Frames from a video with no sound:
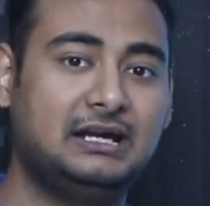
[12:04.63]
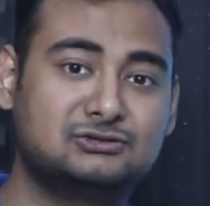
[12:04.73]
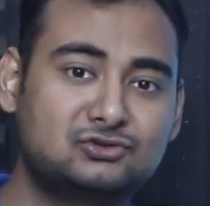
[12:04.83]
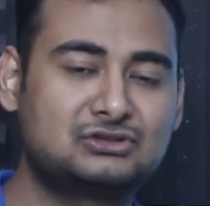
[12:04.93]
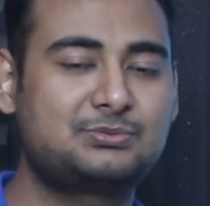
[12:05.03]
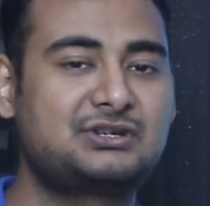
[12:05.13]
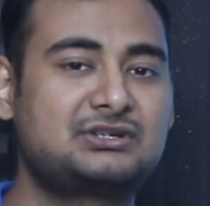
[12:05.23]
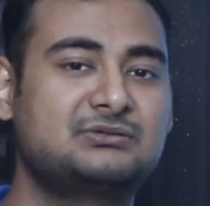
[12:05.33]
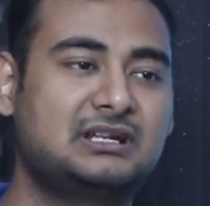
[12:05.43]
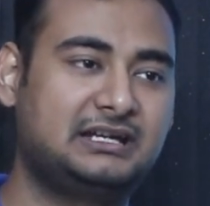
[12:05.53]
And those
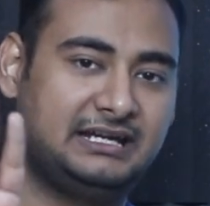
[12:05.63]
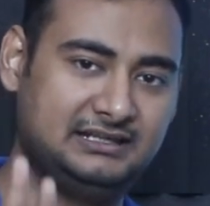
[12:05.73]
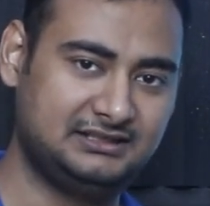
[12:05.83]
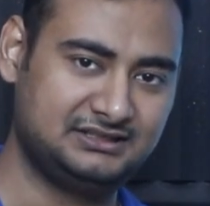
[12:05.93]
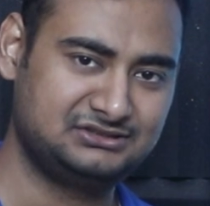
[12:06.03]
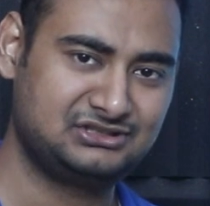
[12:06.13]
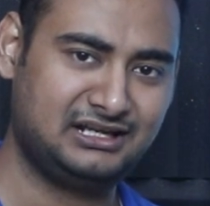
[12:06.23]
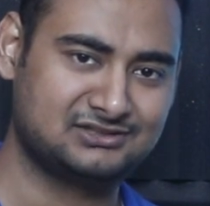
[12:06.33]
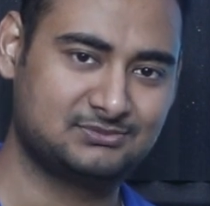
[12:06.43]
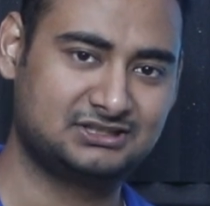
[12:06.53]
substations is like, hey,
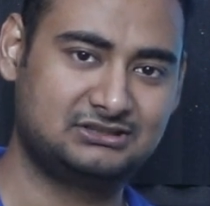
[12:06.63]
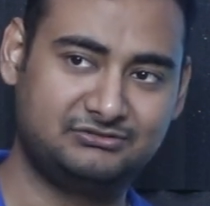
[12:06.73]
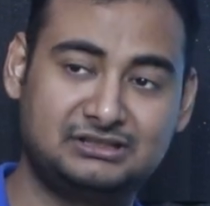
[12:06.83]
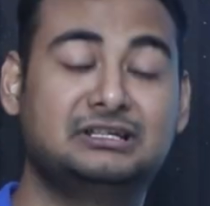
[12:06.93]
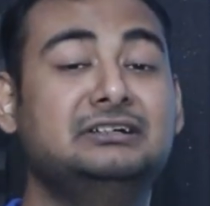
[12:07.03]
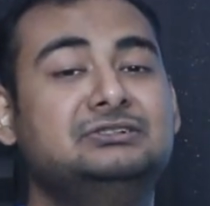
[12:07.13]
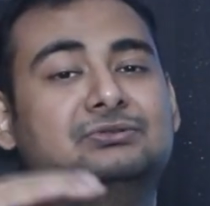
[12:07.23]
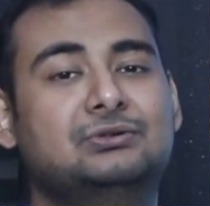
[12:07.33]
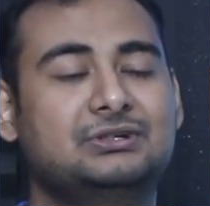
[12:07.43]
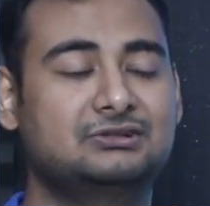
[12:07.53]
chillax, brother. Then
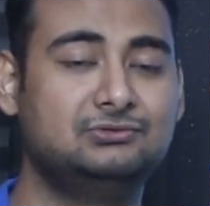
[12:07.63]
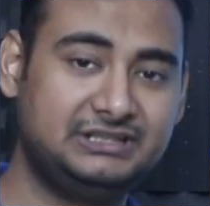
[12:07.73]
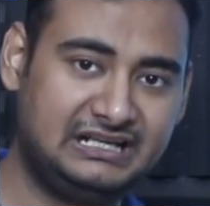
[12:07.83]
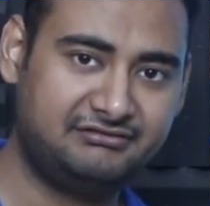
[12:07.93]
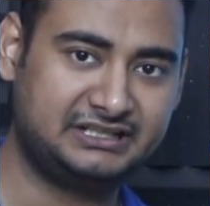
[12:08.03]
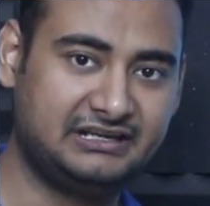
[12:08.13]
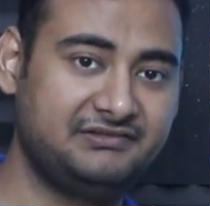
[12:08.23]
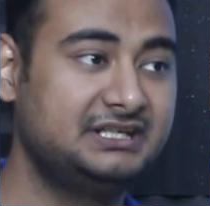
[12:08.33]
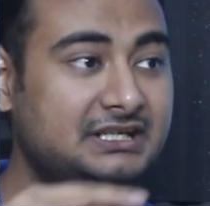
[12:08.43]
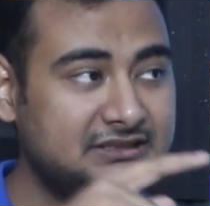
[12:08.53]
you go to 11
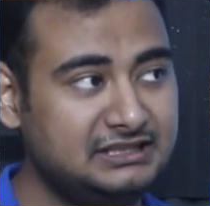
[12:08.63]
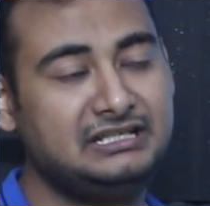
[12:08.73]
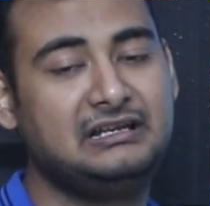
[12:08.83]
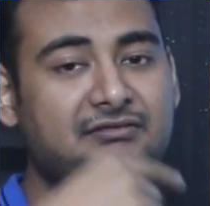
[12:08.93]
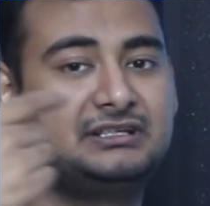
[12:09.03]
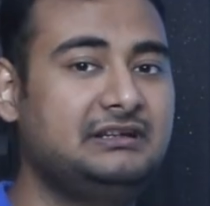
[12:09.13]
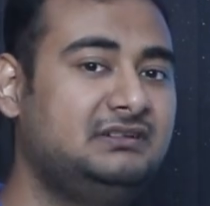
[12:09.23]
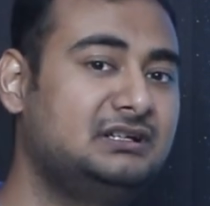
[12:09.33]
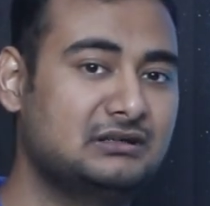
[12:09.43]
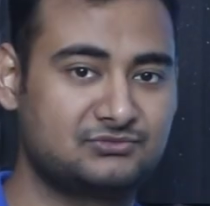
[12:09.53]
kV. Then 11
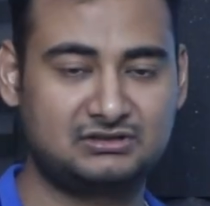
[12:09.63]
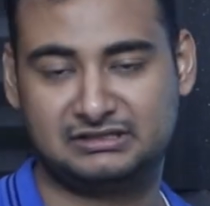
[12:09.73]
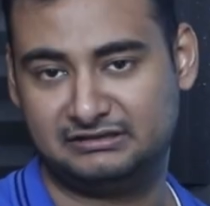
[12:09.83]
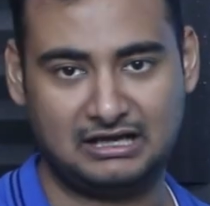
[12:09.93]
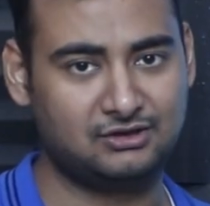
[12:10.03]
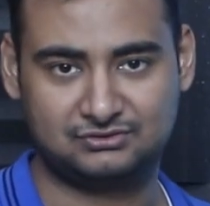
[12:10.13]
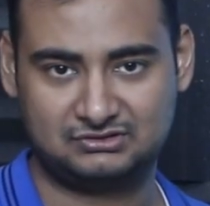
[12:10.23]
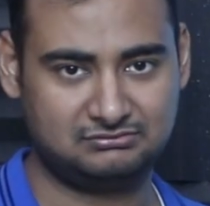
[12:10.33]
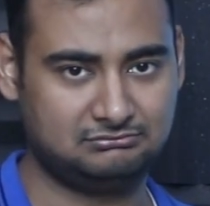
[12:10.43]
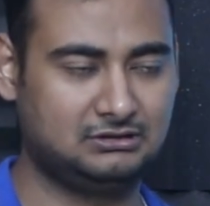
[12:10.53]
kV comes in
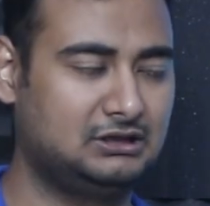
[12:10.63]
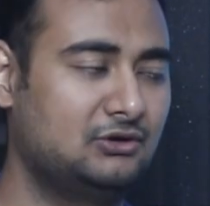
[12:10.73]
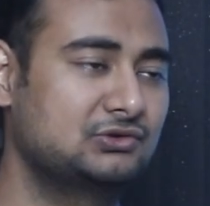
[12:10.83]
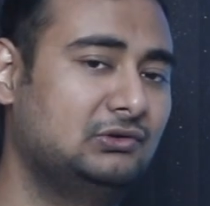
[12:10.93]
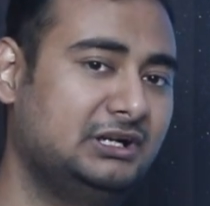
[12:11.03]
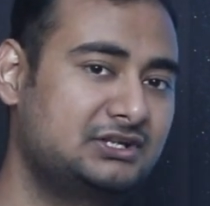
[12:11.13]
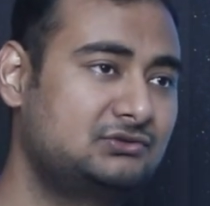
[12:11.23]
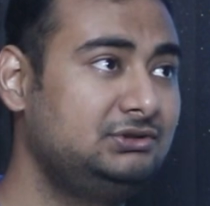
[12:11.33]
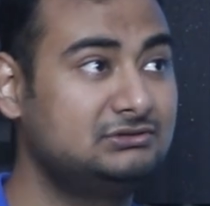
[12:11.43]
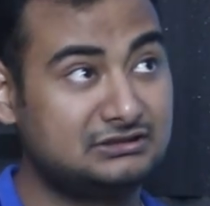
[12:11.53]
household
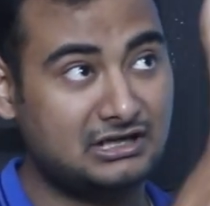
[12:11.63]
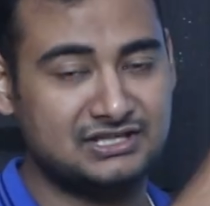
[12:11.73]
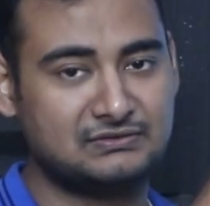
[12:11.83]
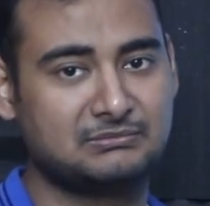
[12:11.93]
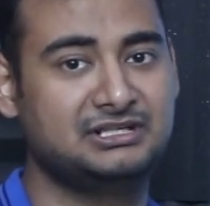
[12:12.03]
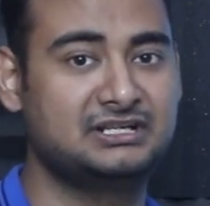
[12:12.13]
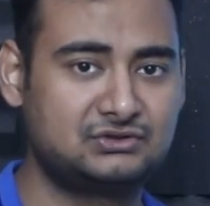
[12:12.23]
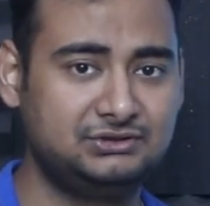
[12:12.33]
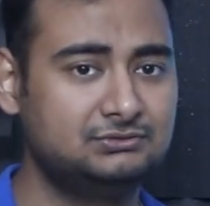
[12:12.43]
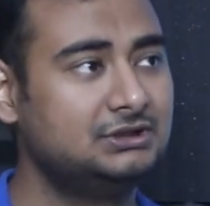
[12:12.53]
next to you, the transformer
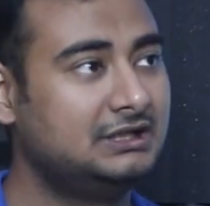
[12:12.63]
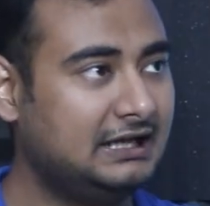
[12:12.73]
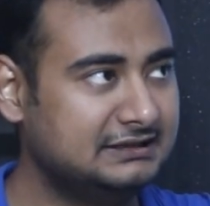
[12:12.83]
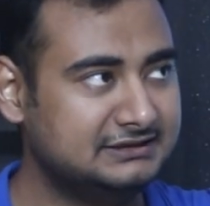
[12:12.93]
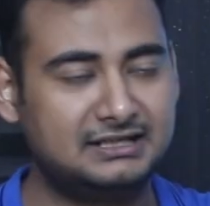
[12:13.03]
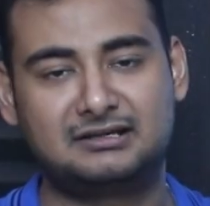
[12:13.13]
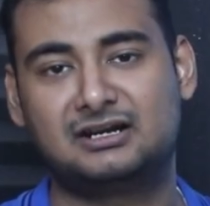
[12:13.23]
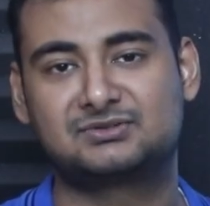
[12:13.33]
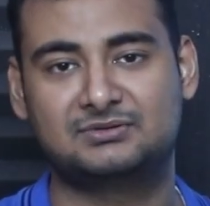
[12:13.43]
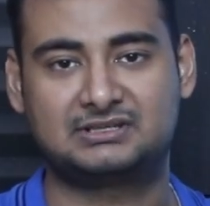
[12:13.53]
next to you, and that
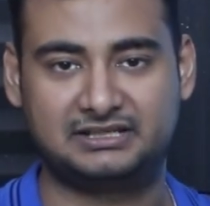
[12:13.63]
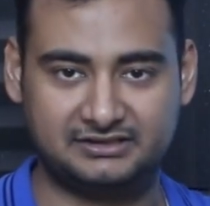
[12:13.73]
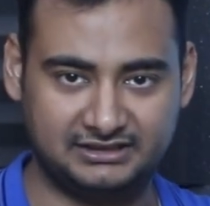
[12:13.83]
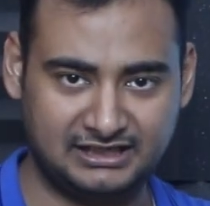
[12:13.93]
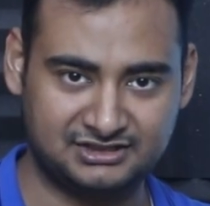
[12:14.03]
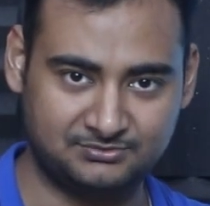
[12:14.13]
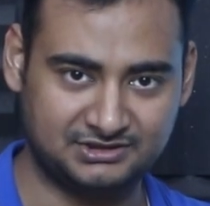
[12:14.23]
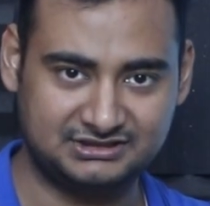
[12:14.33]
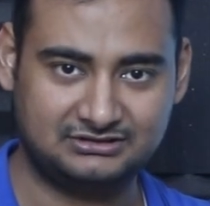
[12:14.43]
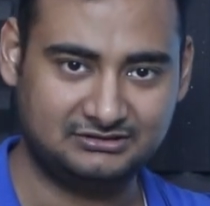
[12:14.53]
transformer is like, relax,
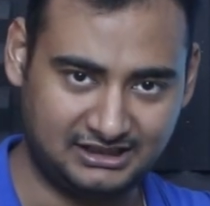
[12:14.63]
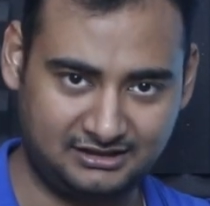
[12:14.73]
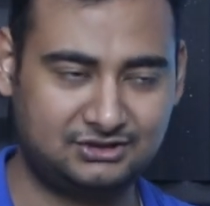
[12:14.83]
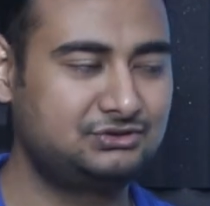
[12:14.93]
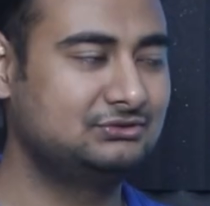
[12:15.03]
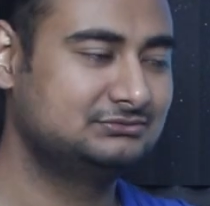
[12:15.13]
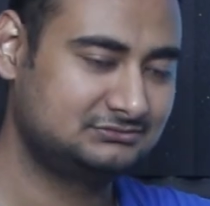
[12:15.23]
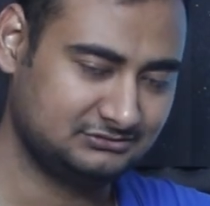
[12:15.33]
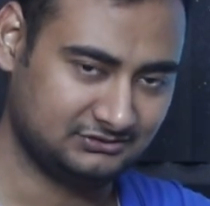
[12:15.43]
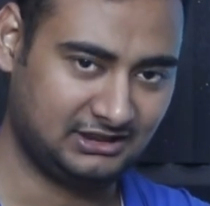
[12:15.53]
brother, I got you,
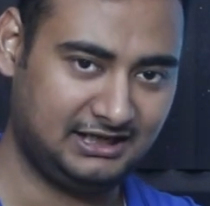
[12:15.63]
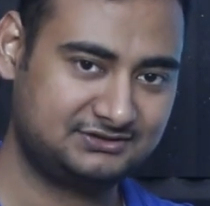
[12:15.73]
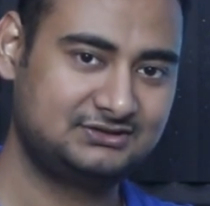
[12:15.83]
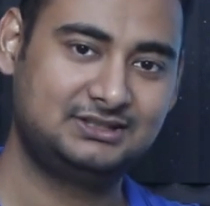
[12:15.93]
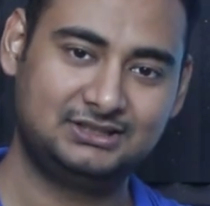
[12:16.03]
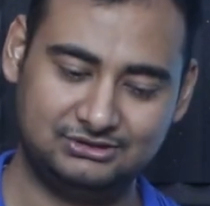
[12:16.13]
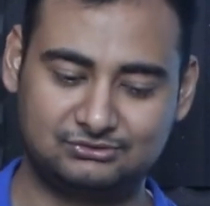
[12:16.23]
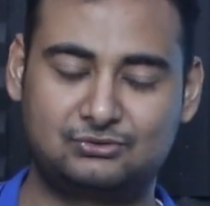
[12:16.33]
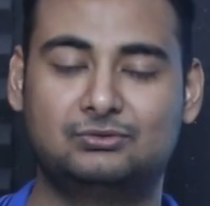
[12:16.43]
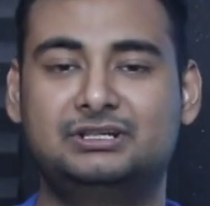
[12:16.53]
relax.
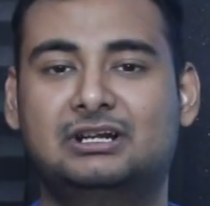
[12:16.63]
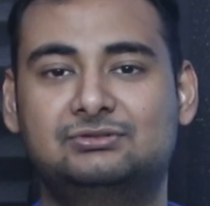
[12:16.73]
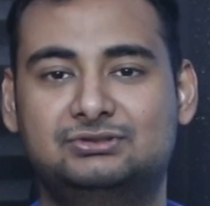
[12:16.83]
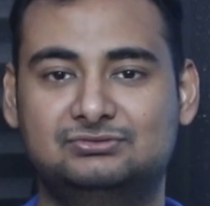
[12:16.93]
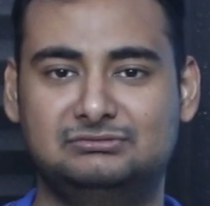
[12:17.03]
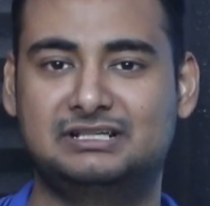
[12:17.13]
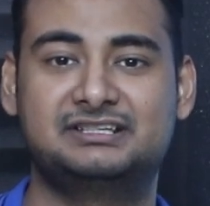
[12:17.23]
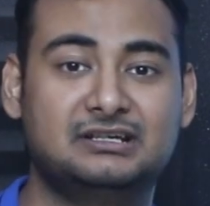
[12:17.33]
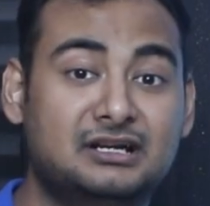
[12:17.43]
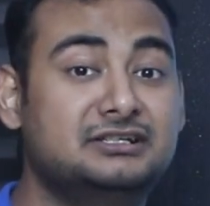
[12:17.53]
You tone it down to,
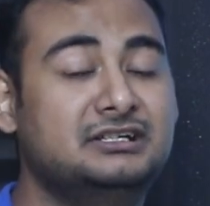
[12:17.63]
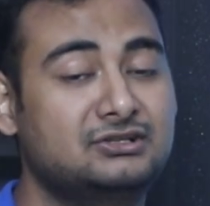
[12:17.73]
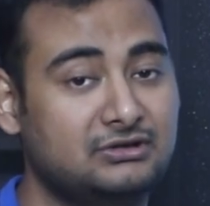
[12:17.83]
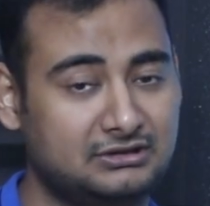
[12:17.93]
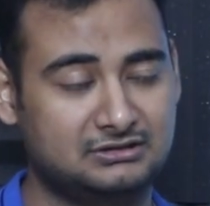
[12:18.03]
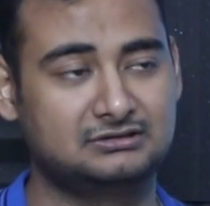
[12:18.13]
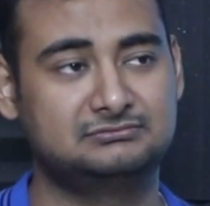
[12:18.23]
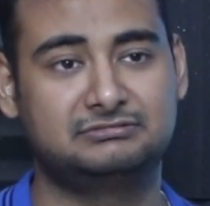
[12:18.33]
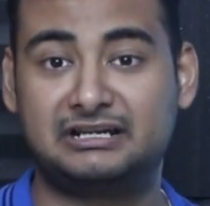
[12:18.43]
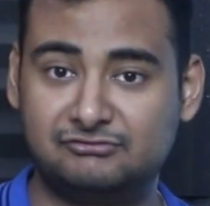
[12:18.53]
let's say,
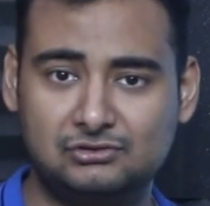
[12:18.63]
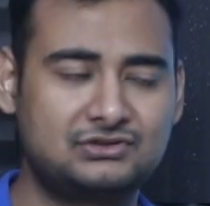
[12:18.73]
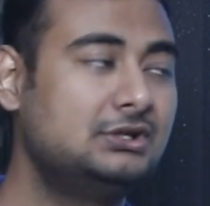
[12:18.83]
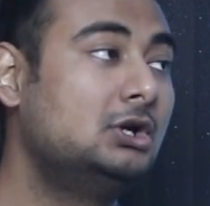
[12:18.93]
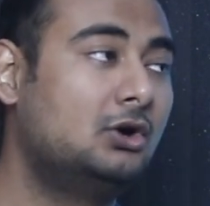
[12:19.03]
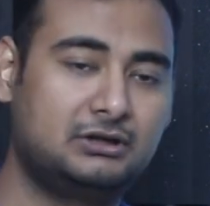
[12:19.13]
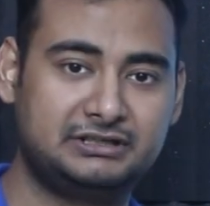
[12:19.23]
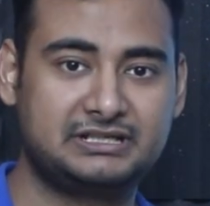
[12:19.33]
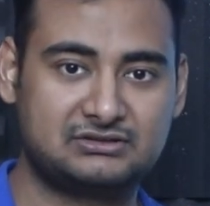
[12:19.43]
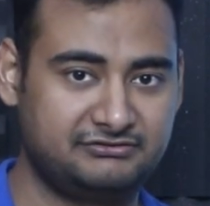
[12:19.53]
110 volts, or
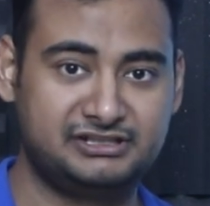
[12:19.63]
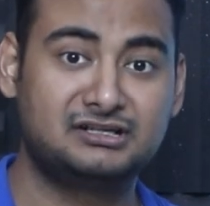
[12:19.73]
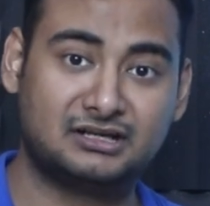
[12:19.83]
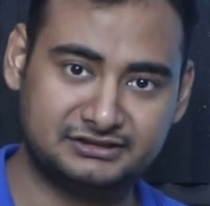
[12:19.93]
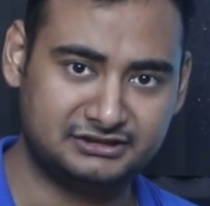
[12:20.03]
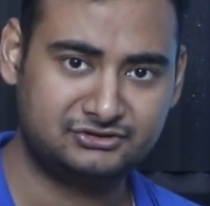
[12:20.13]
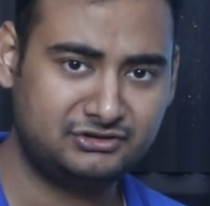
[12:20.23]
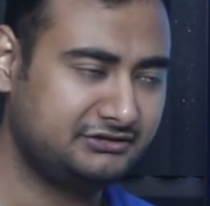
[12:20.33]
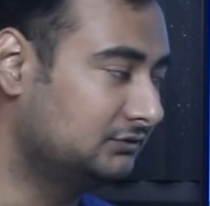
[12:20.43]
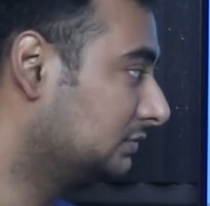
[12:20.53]
in case of India,
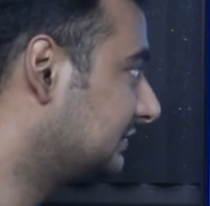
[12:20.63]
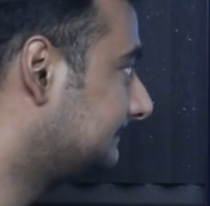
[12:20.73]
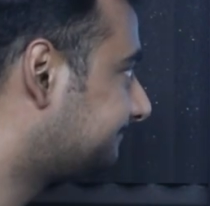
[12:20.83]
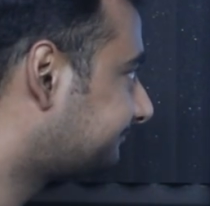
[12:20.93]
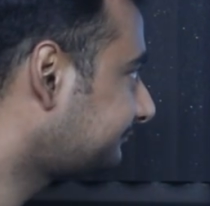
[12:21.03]
120 volts.